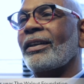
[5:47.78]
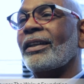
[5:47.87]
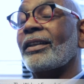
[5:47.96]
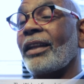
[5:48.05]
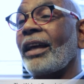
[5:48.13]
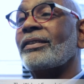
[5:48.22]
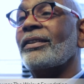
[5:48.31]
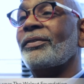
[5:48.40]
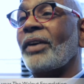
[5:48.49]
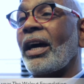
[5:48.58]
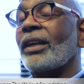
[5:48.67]
it
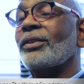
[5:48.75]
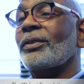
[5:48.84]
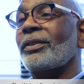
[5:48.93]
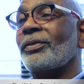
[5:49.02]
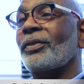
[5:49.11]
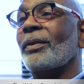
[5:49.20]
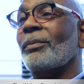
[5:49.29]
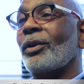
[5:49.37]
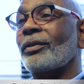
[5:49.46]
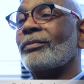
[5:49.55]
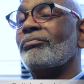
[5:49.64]
lasted actually for
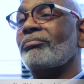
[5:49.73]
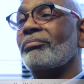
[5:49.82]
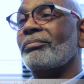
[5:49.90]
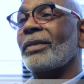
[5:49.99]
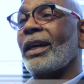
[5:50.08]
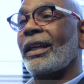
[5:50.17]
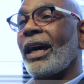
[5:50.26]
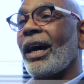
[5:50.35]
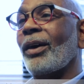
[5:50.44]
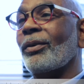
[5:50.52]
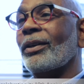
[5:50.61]
about an
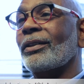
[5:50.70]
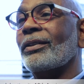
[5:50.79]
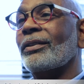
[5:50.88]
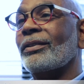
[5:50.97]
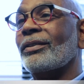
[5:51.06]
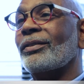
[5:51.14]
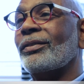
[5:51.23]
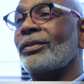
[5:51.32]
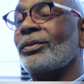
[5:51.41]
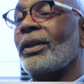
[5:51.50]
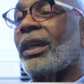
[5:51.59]
hour
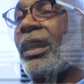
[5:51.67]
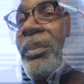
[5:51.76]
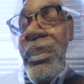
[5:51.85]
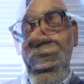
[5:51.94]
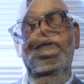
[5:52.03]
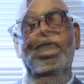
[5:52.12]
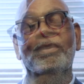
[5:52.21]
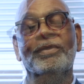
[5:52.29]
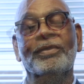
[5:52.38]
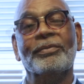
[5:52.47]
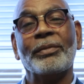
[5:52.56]
to an hour and a
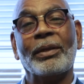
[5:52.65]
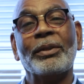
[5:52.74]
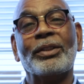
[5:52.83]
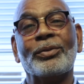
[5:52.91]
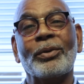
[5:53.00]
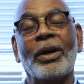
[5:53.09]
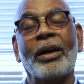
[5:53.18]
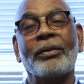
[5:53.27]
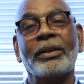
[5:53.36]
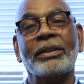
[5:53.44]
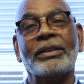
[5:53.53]
half, maybe 2
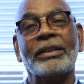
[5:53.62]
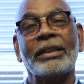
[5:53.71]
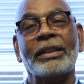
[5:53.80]
hours.